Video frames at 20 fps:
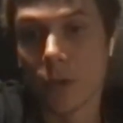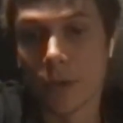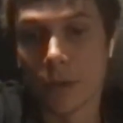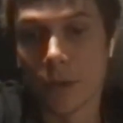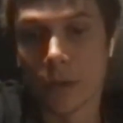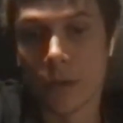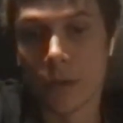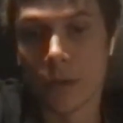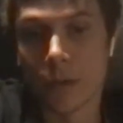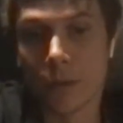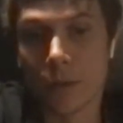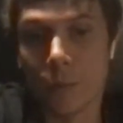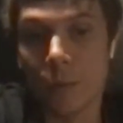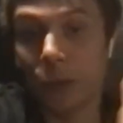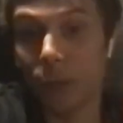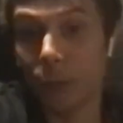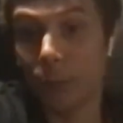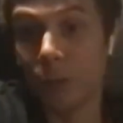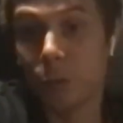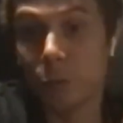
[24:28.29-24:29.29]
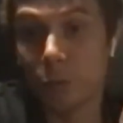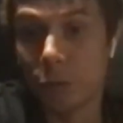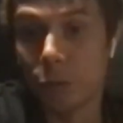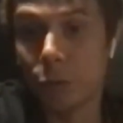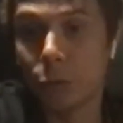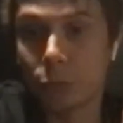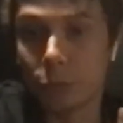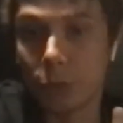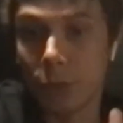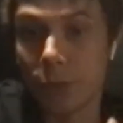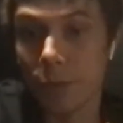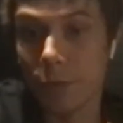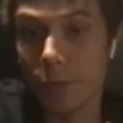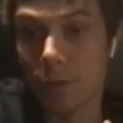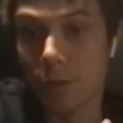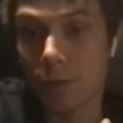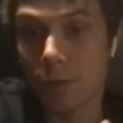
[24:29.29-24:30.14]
uh, between two runs,